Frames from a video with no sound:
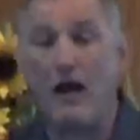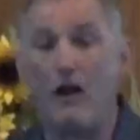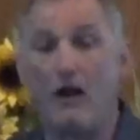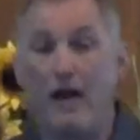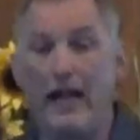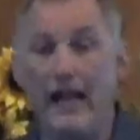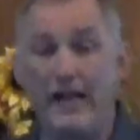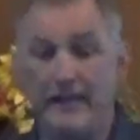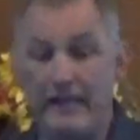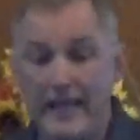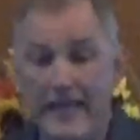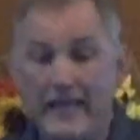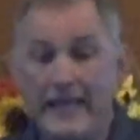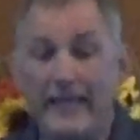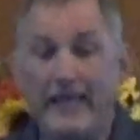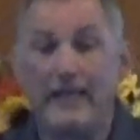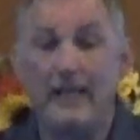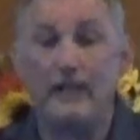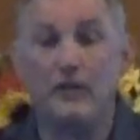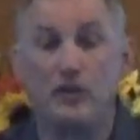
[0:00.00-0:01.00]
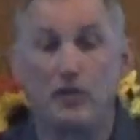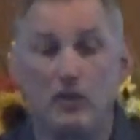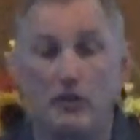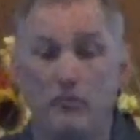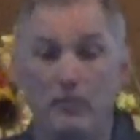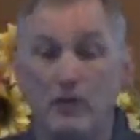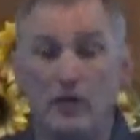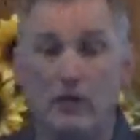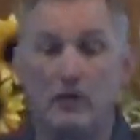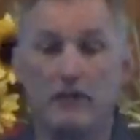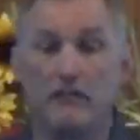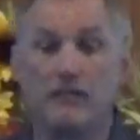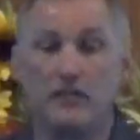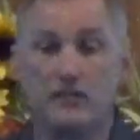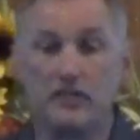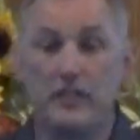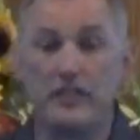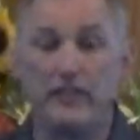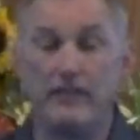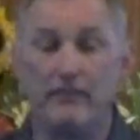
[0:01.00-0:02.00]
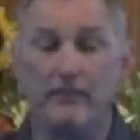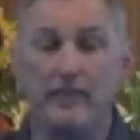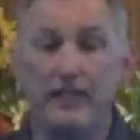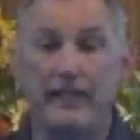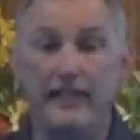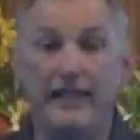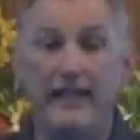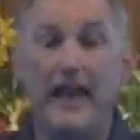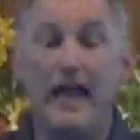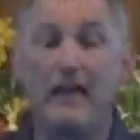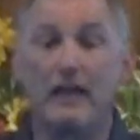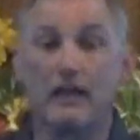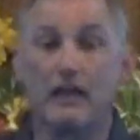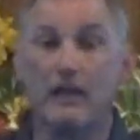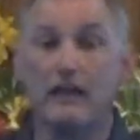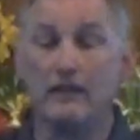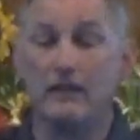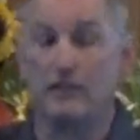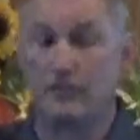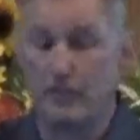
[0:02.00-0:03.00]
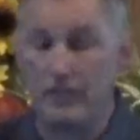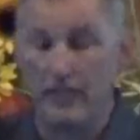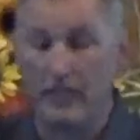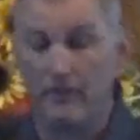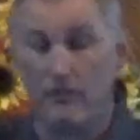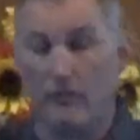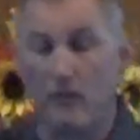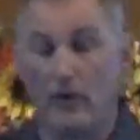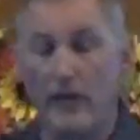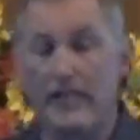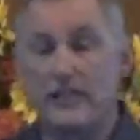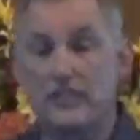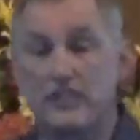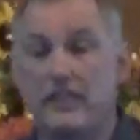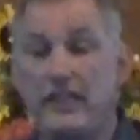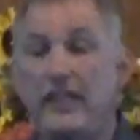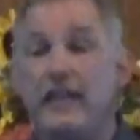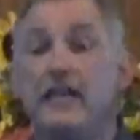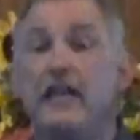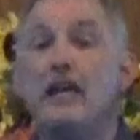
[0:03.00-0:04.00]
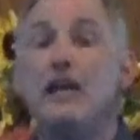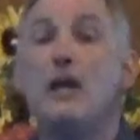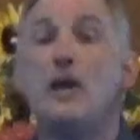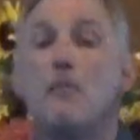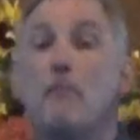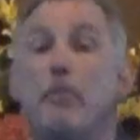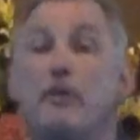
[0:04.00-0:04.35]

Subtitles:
now, and they get into the middle of the Sea of Galilee, the Red Sea,